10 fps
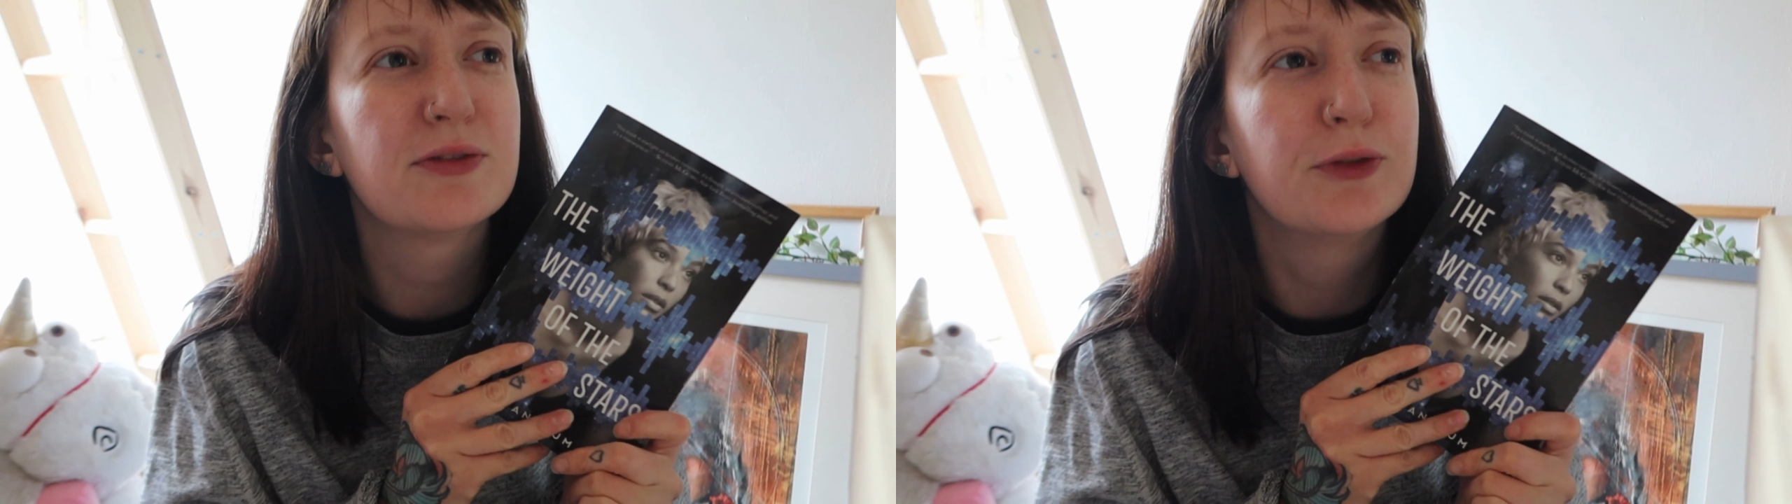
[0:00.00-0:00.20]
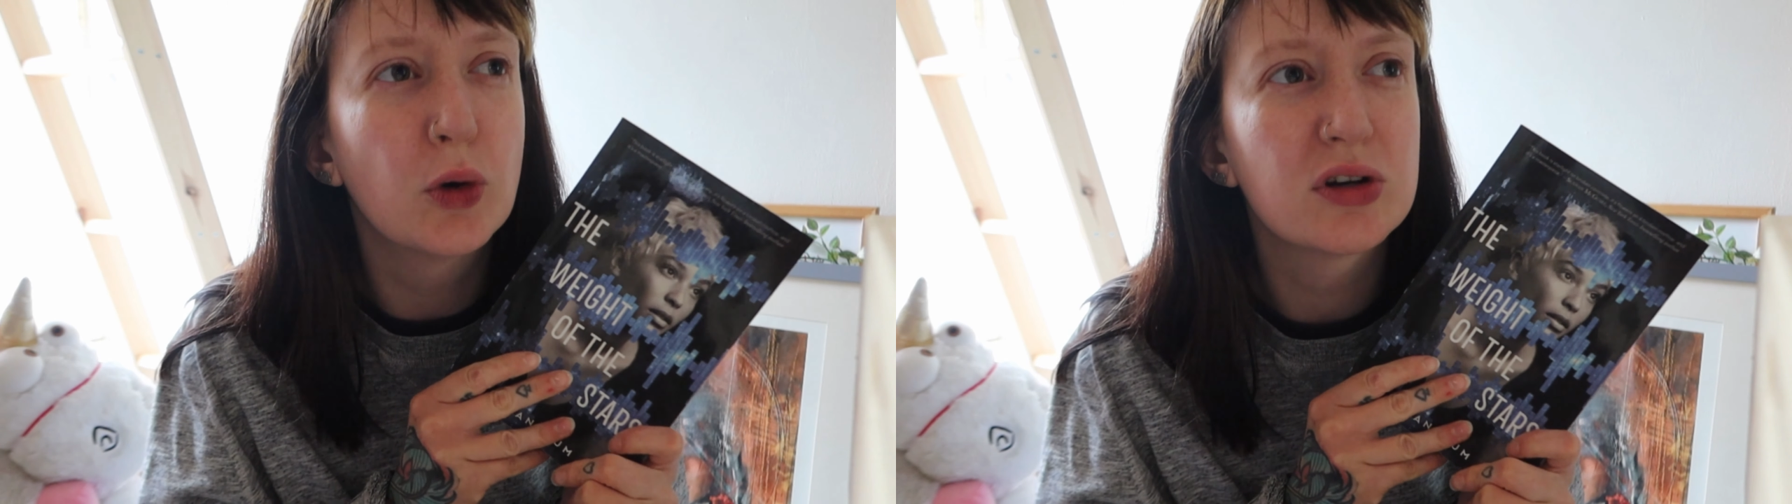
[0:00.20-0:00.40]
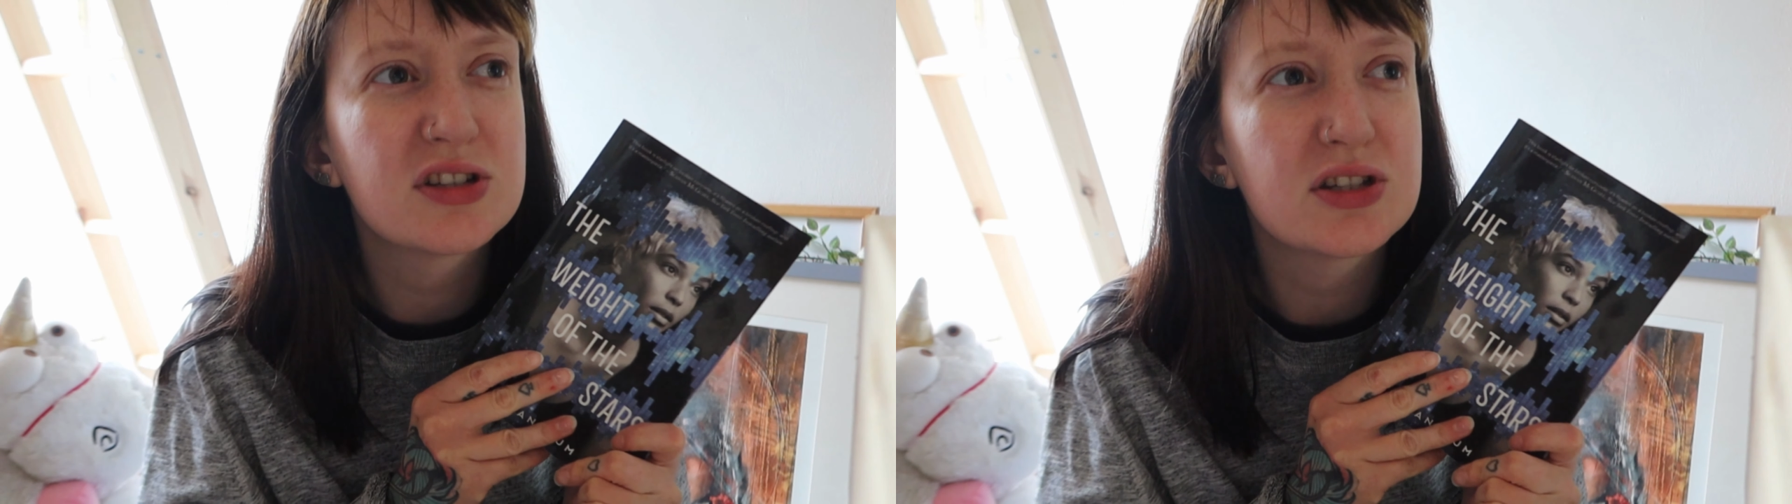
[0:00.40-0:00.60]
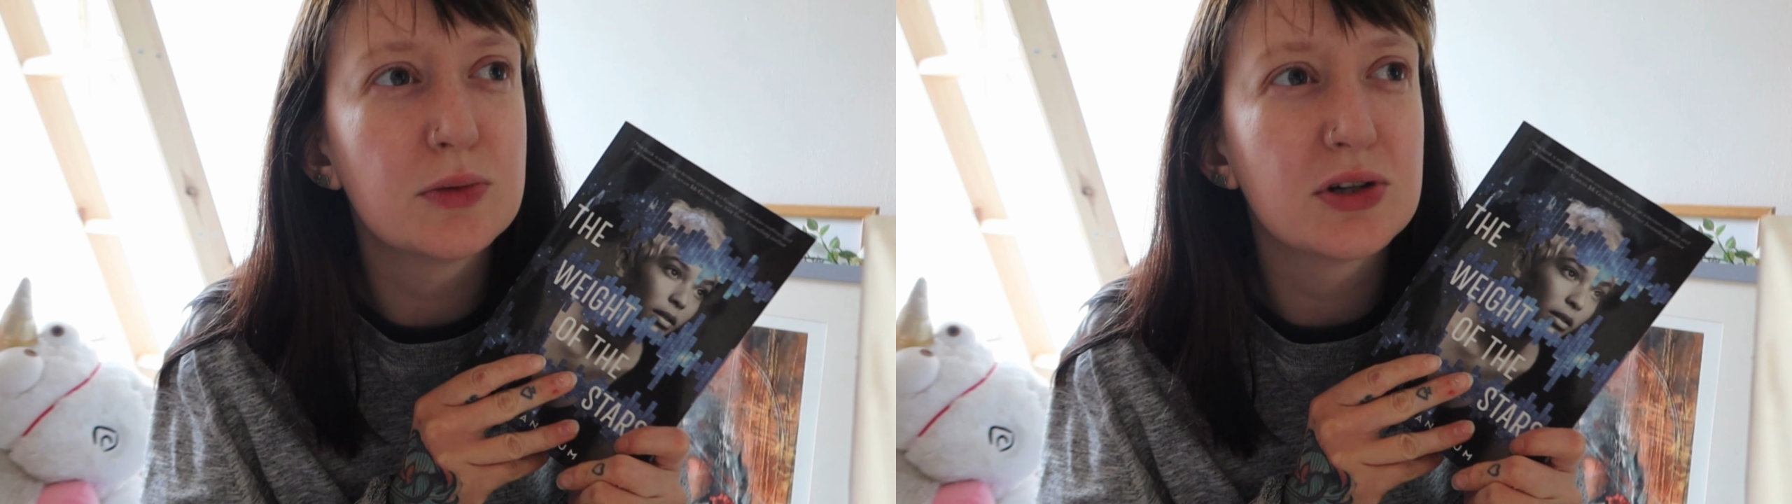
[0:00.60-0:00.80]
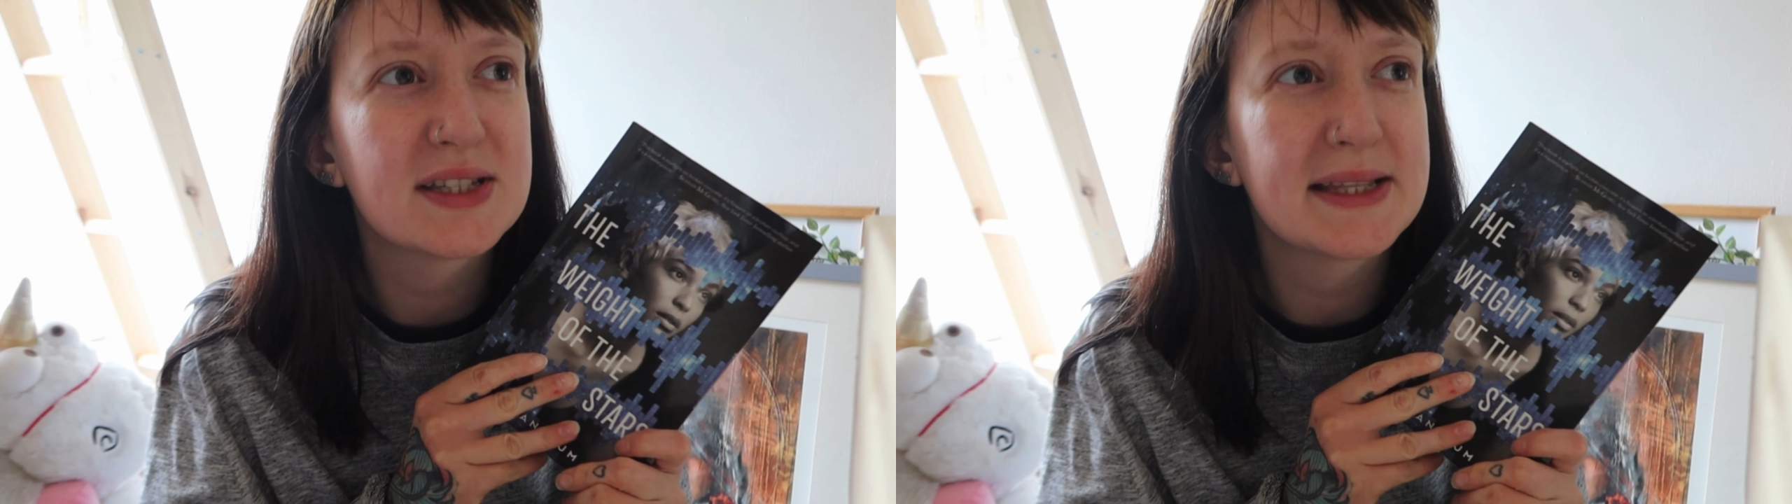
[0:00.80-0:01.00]
forced
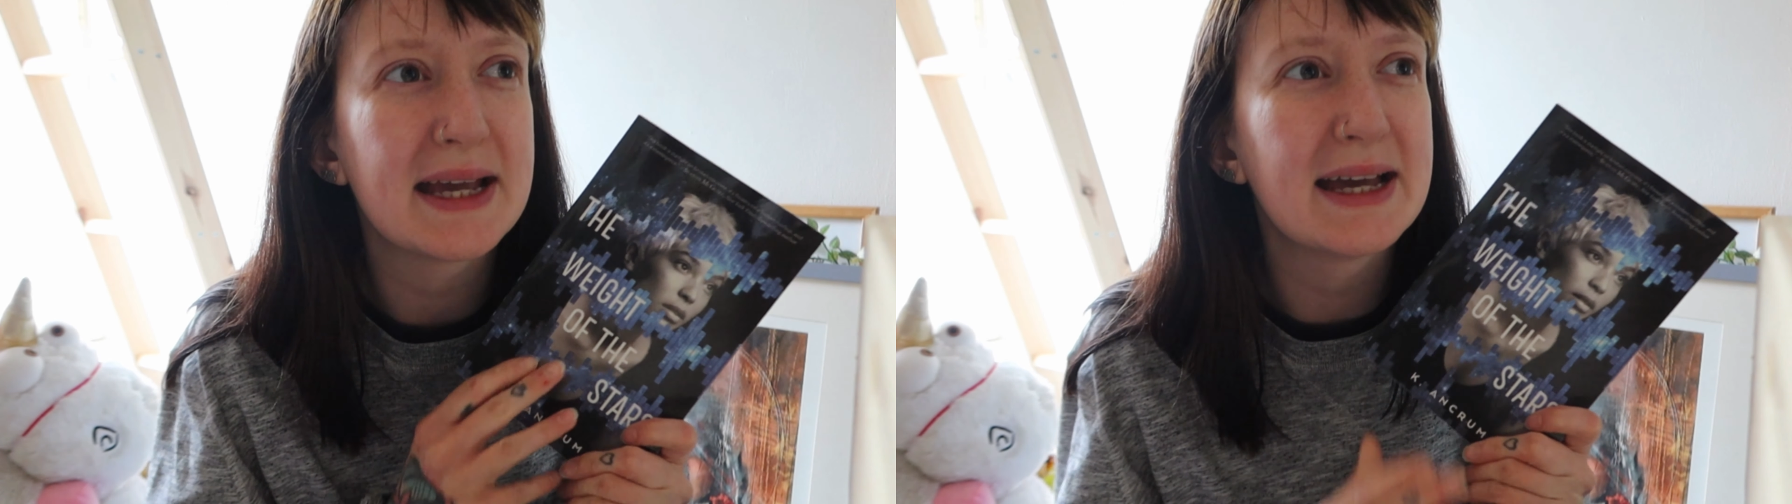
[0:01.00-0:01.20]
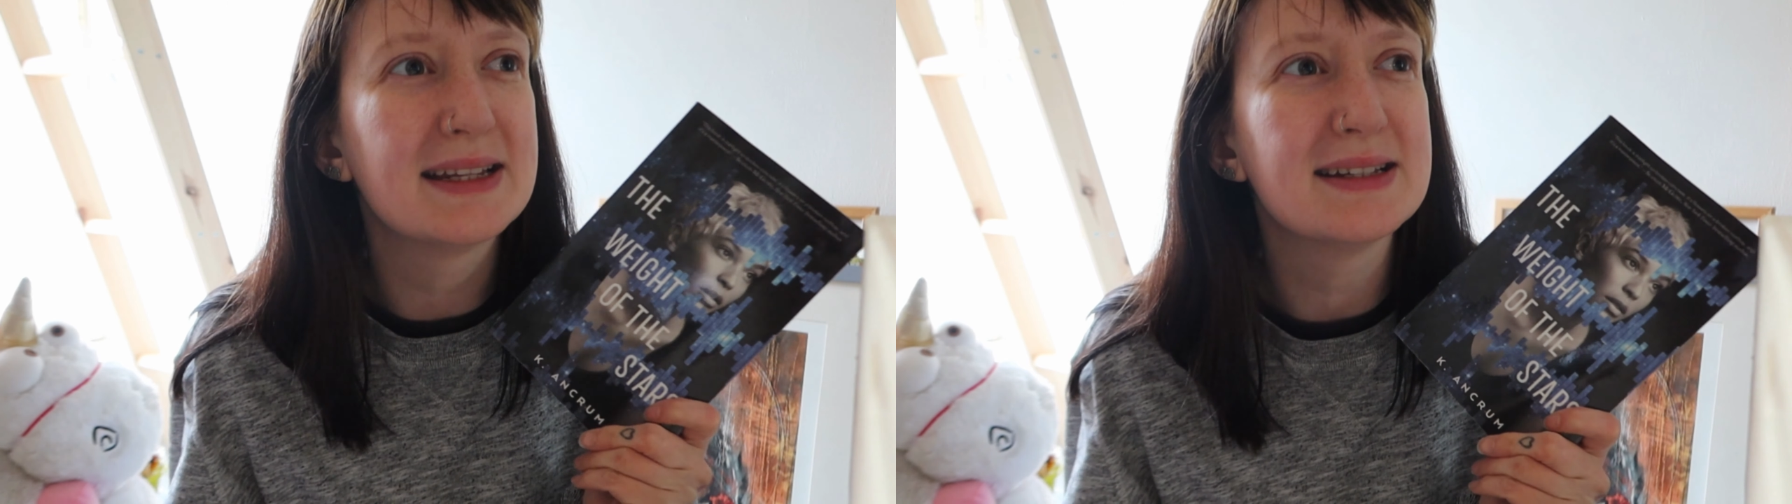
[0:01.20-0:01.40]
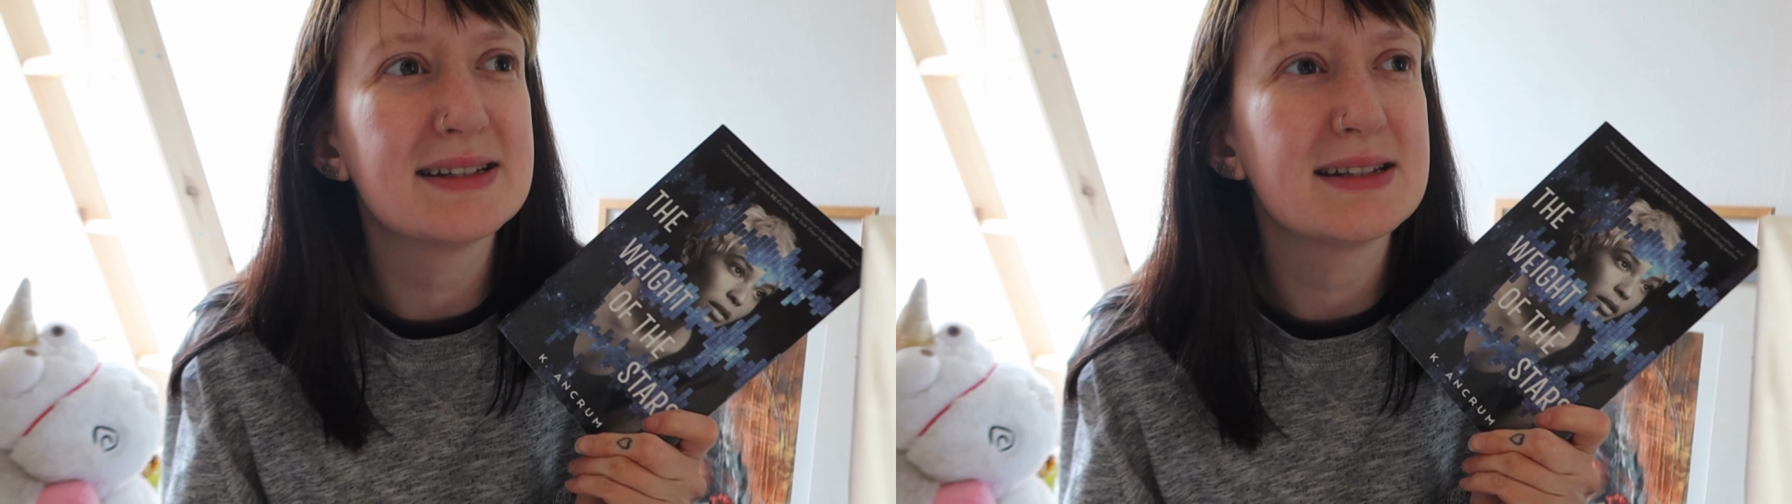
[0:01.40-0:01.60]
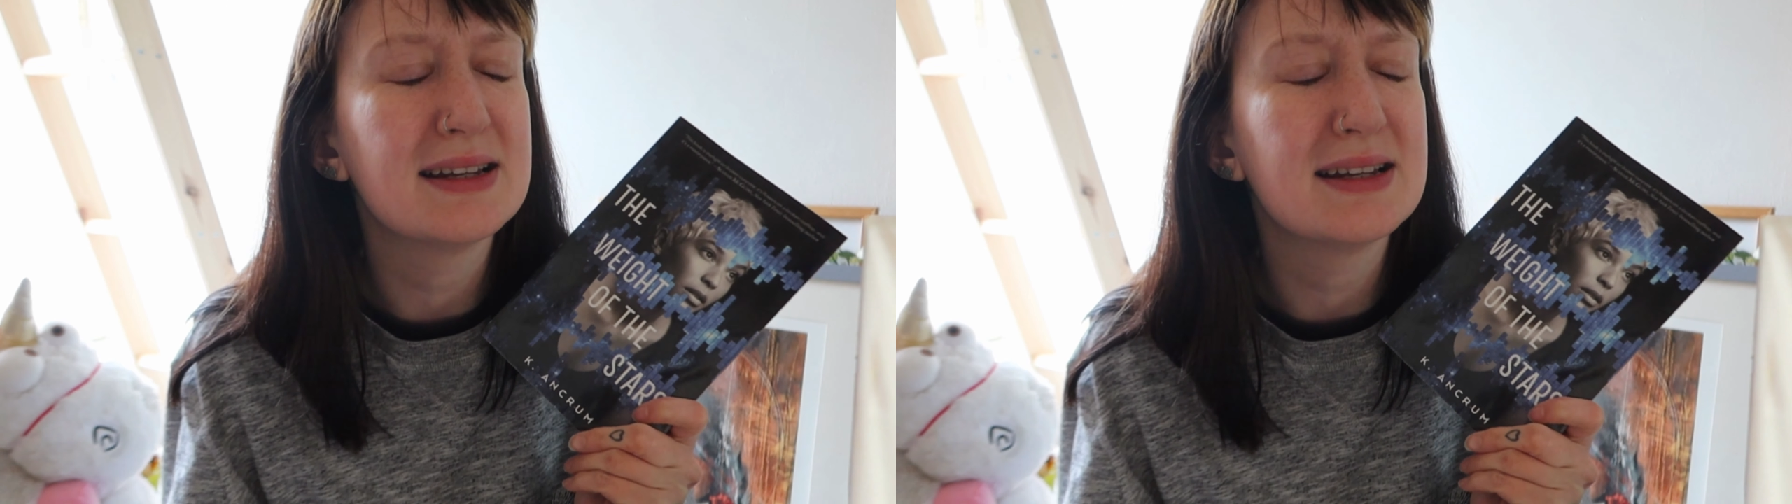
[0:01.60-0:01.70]
towards the end.